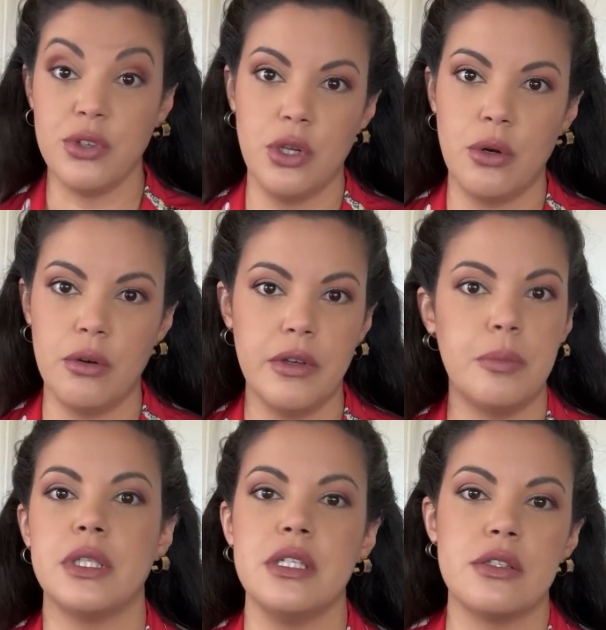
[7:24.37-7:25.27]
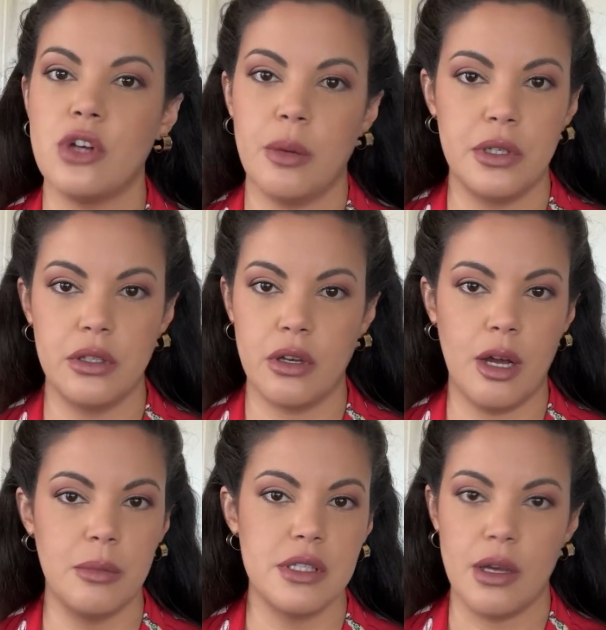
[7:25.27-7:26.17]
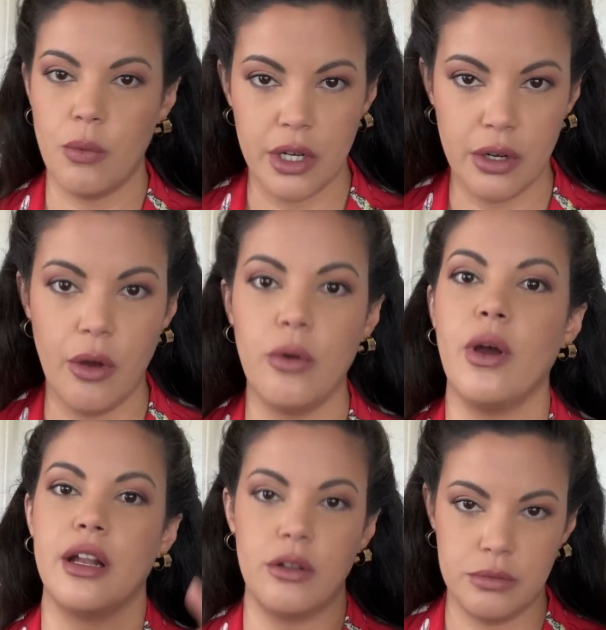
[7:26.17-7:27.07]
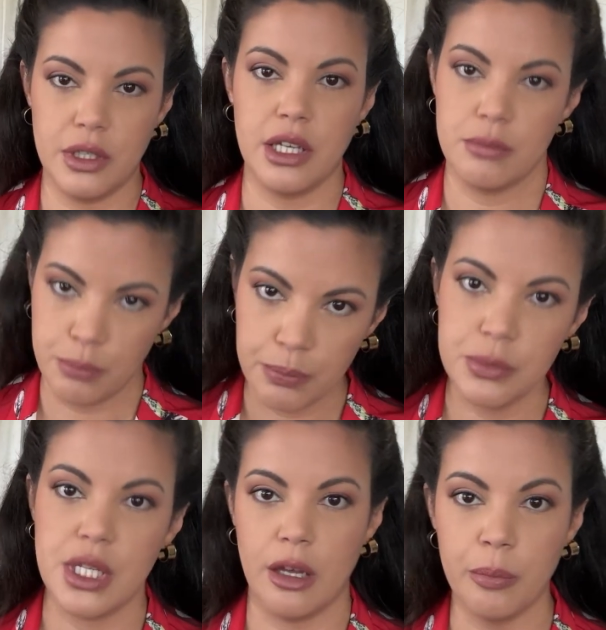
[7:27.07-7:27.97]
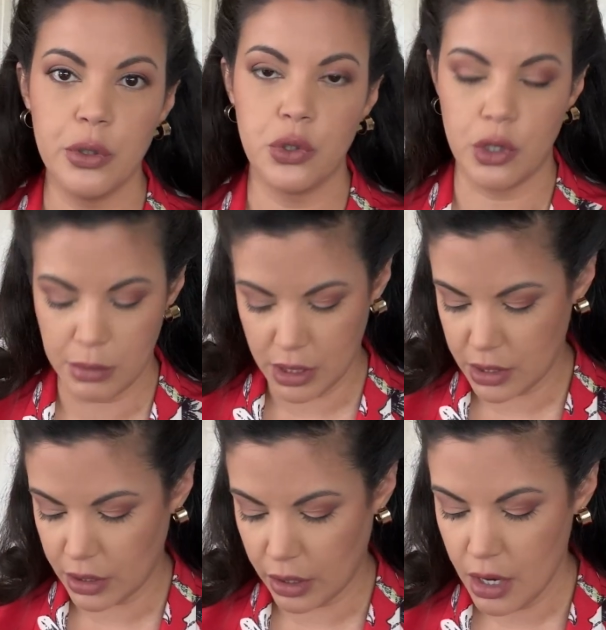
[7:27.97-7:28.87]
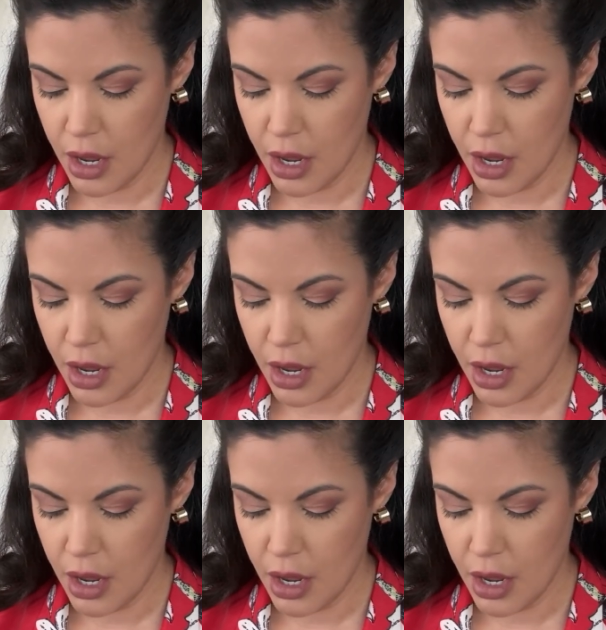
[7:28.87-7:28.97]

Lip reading: you know of it, please drop it in the comments. I want to know, and I'll like take a pilgrimage there.